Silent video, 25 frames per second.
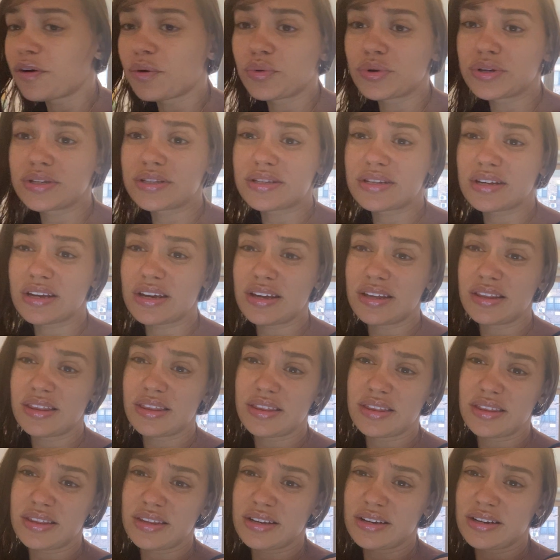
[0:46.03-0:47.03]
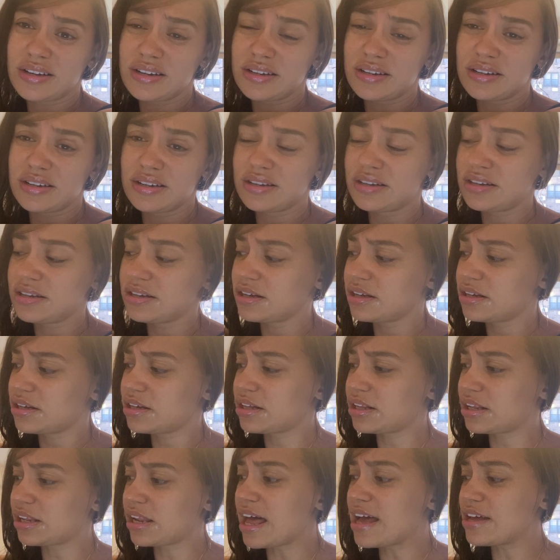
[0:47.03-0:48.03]
was in the
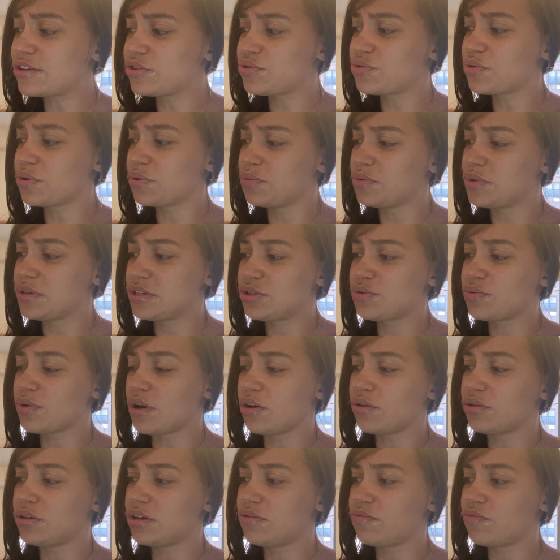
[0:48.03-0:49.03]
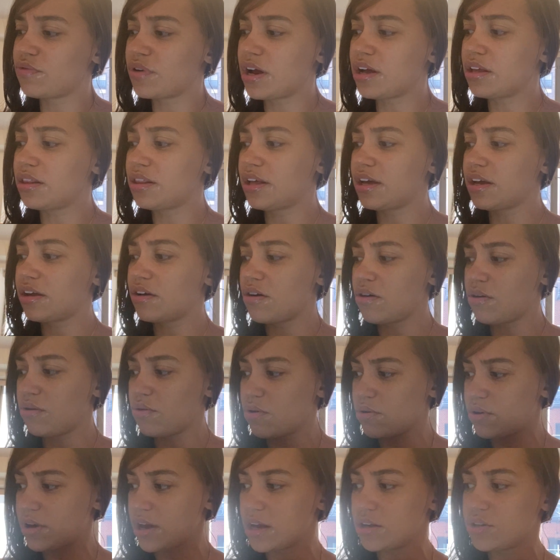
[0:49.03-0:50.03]
classroom as well, right? Like, oh,
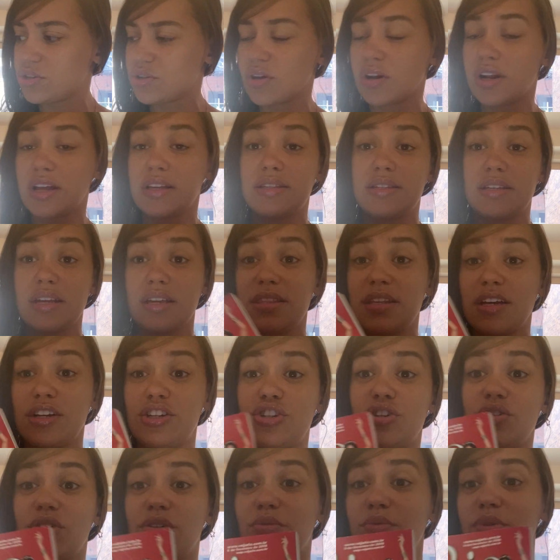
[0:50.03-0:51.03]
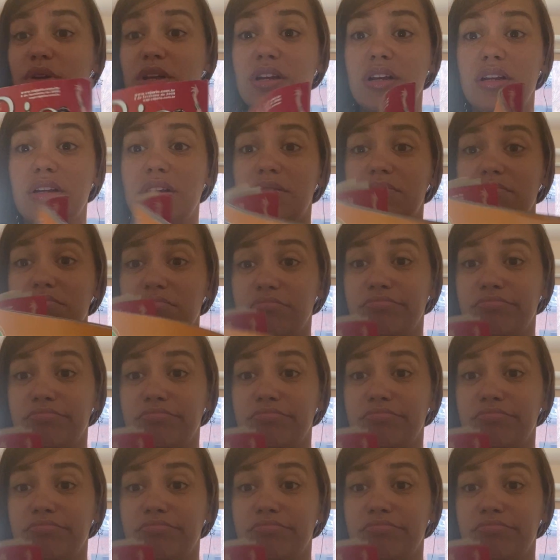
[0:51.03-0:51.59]
okay, so let's say that you're reading,